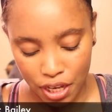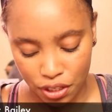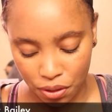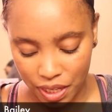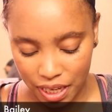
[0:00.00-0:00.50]

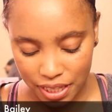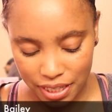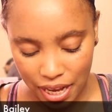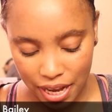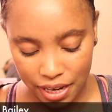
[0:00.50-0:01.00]
So the
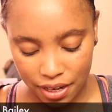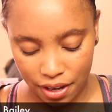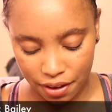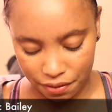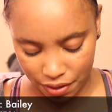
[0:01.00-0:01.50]
inside
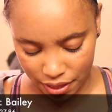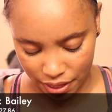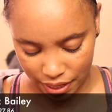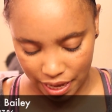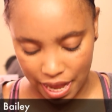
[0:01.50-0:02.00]
of
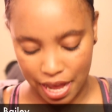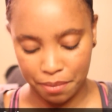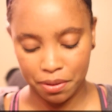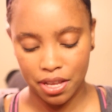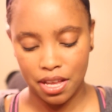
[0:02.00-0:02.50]
the cap